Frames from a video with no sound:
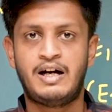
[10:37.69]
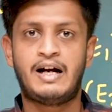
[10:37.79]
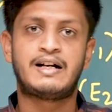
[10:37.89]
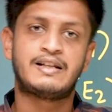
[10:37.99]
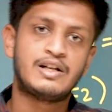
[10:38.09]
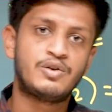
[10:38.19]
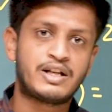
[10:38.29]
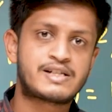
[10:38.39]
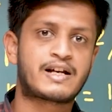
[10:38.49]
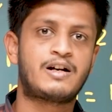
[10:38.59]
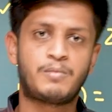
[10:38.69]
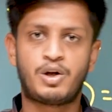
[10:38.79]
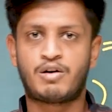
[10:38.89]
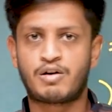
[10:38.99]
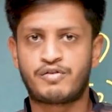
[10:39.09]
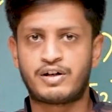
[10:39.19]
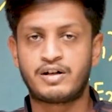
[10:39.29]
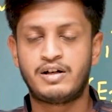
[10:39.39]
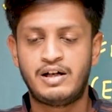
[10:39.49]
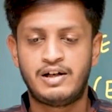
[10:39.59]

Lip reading: and then you take second ball out of it.